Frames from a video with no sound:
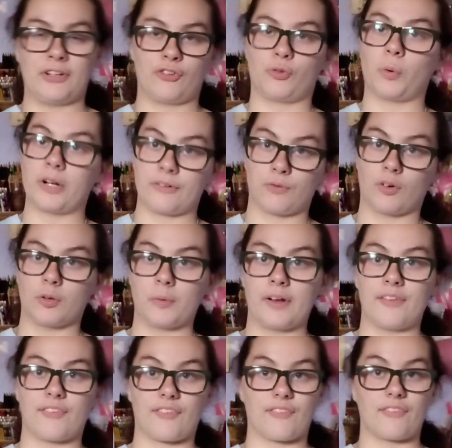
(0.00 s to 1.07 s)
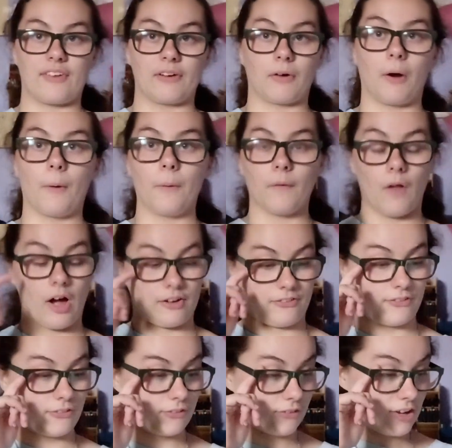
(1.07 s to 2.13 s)
means 24 wins and 0
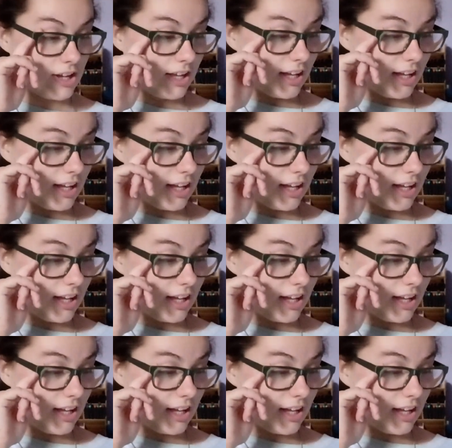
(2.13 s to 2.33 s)
losses.